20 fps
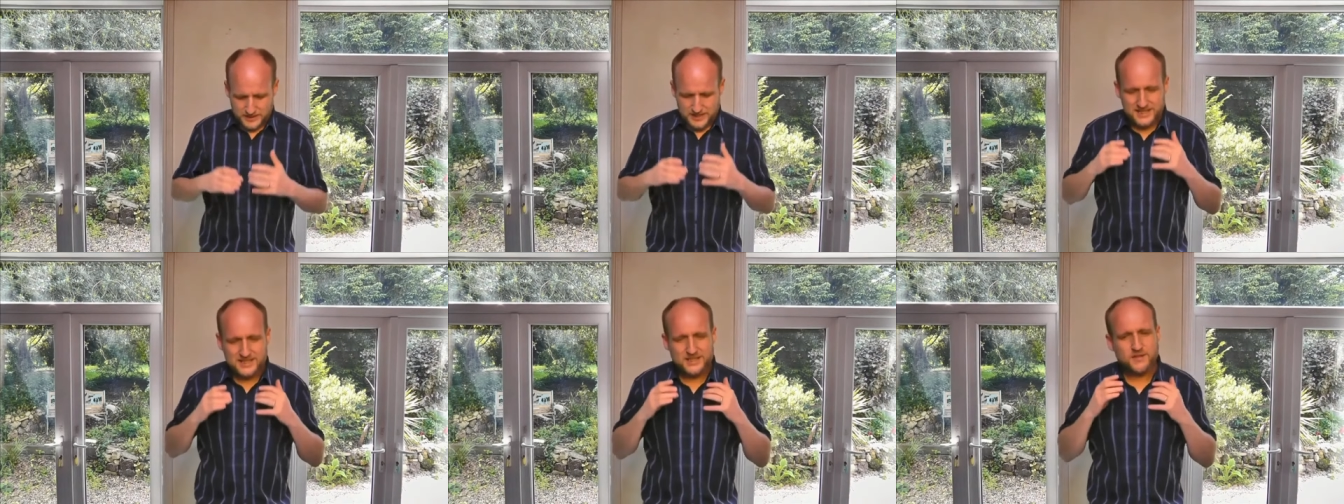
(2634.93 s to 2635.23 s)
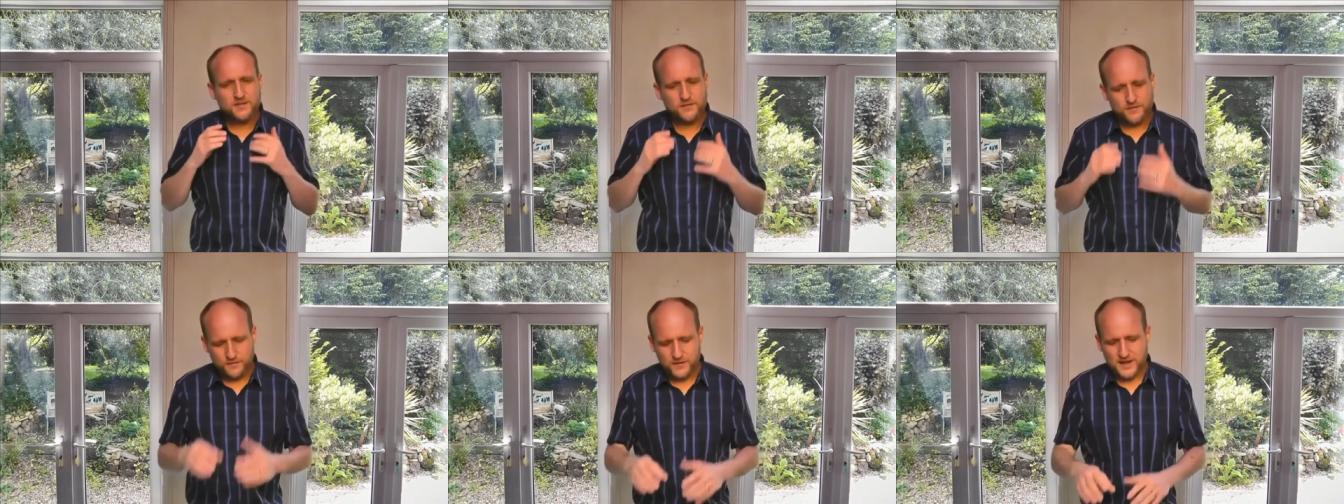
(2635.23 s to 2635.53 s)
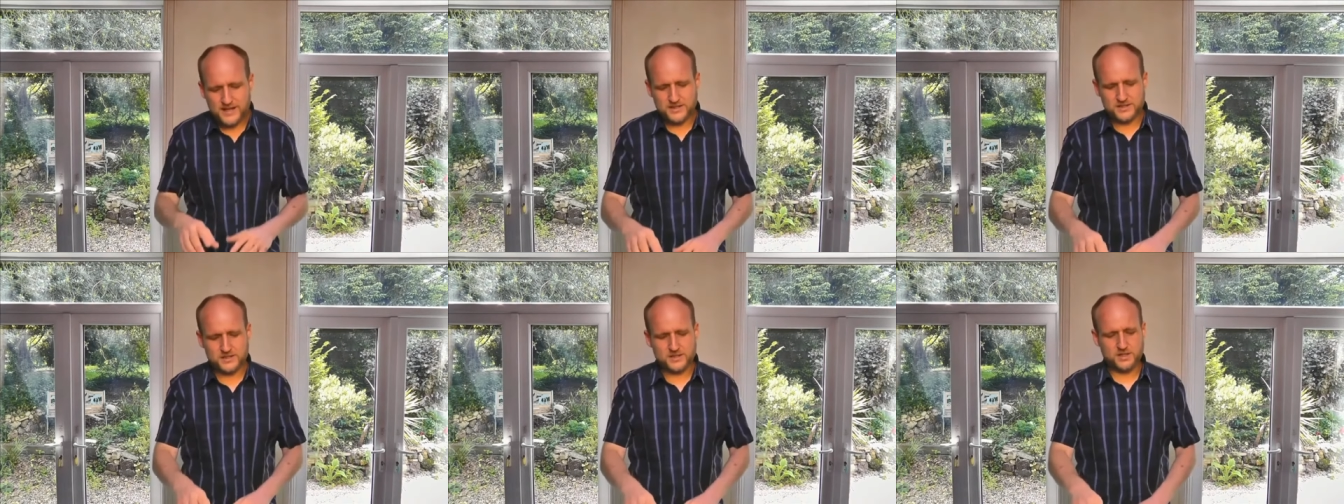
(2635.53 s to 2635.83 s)
in
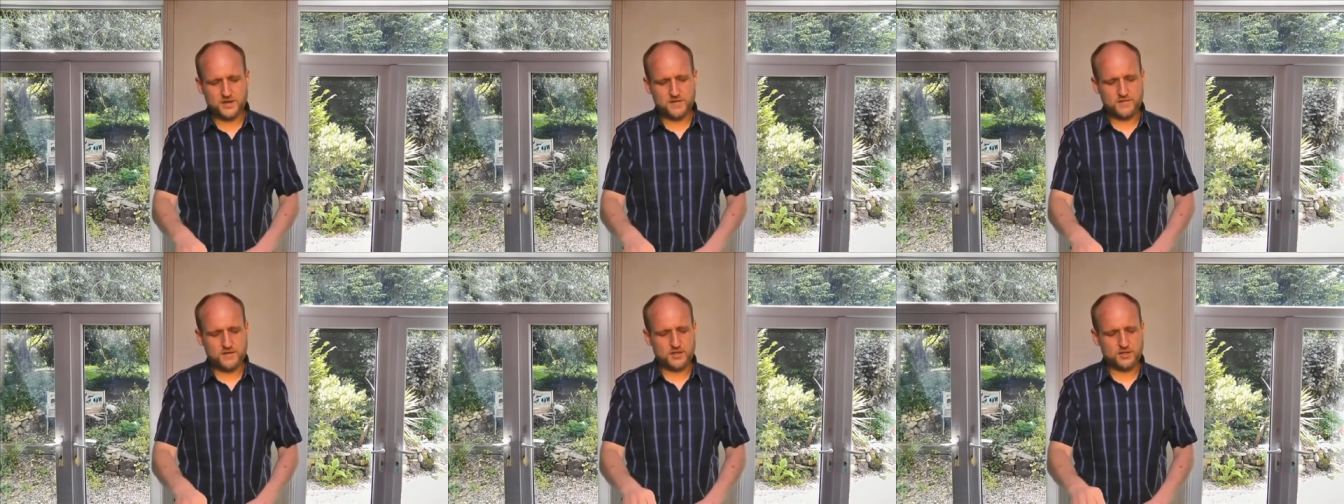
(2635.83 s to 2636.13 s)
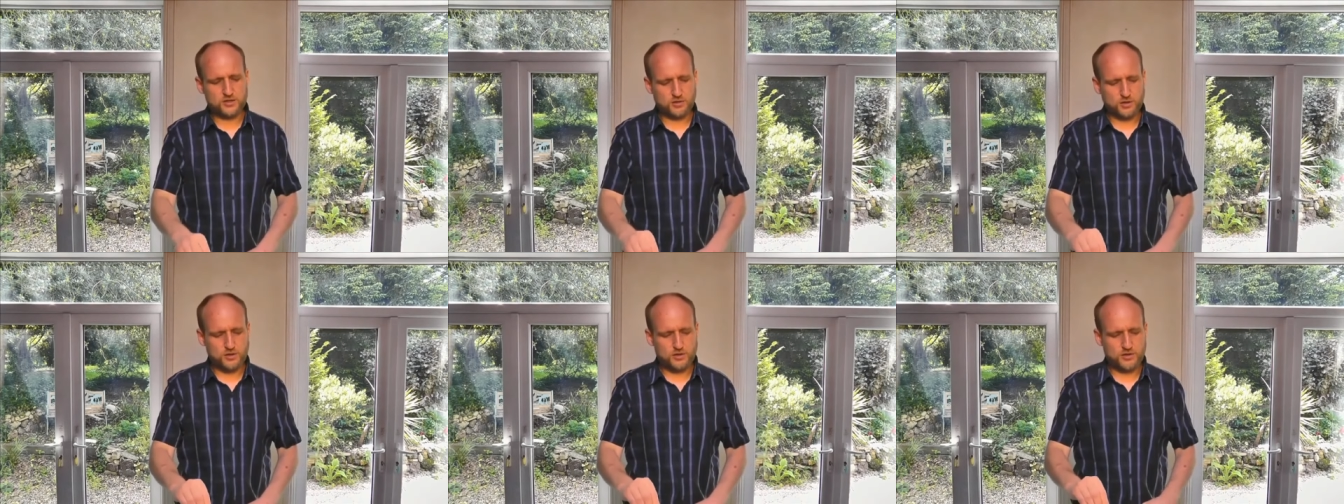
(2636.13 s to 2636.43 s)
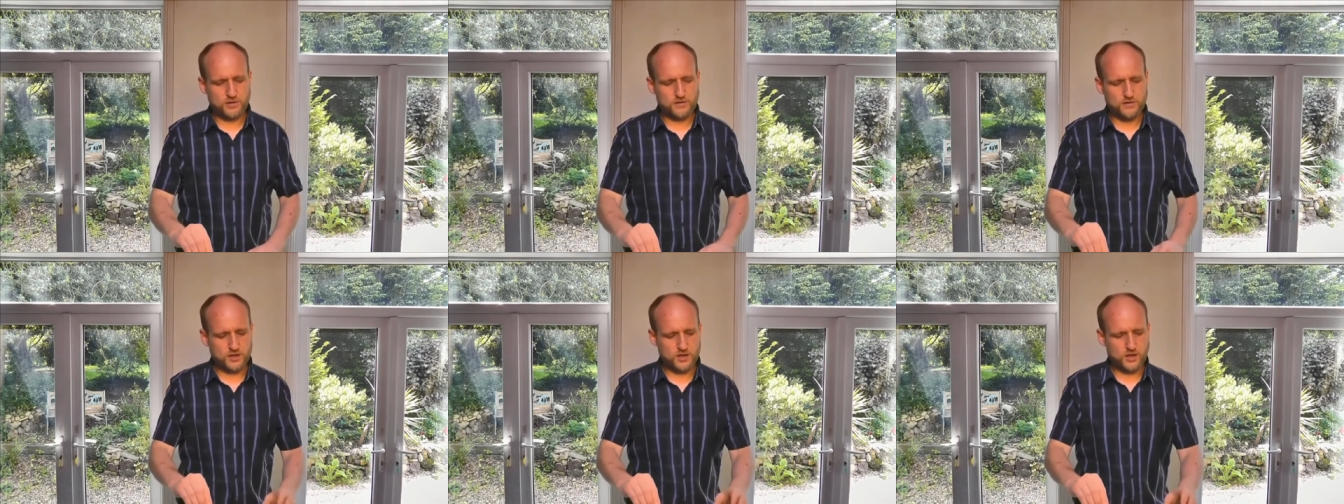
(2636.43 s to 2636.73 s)
defense of the
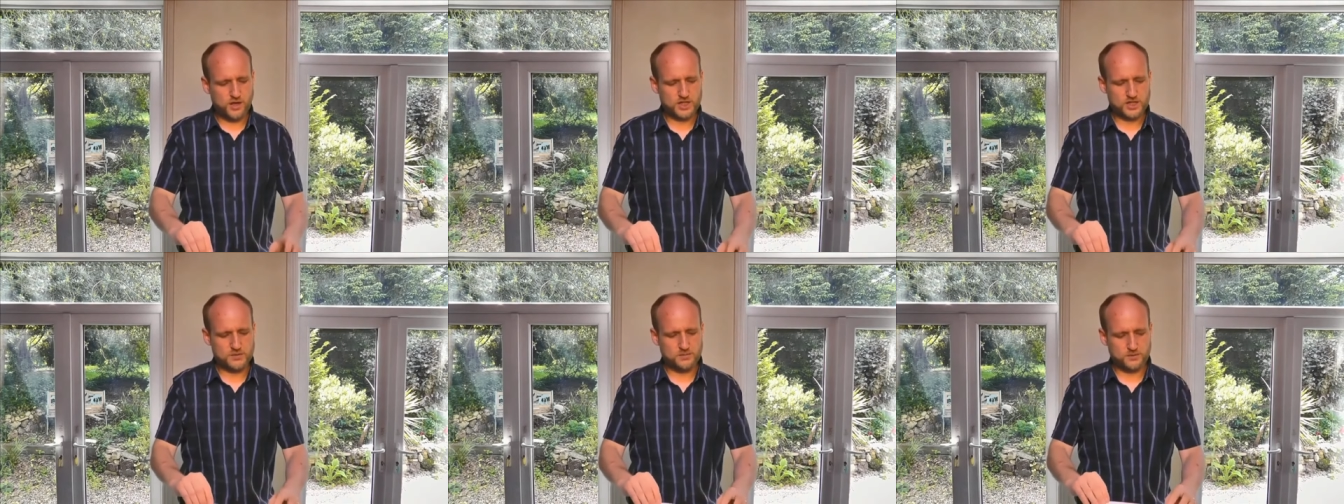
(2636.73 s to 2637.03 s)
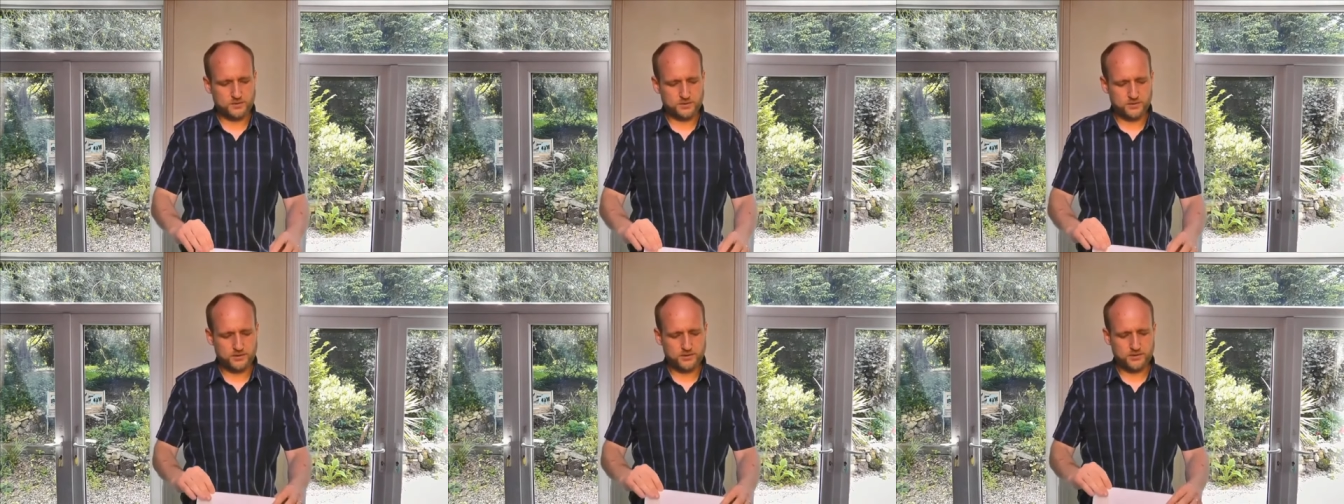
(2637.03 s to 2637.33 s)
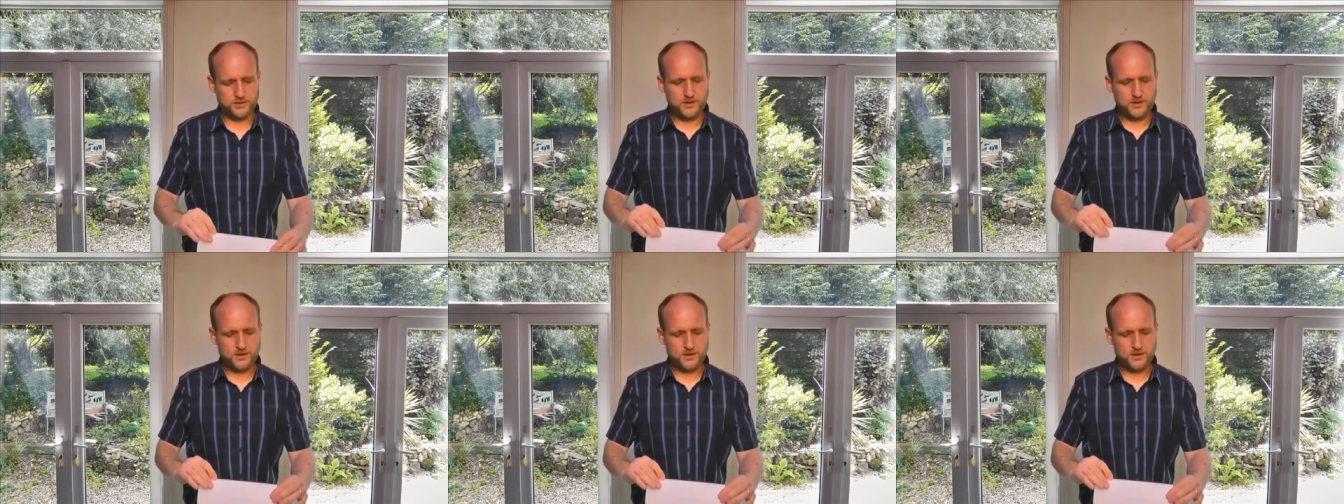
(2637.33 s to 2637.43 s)
truth of the gospel.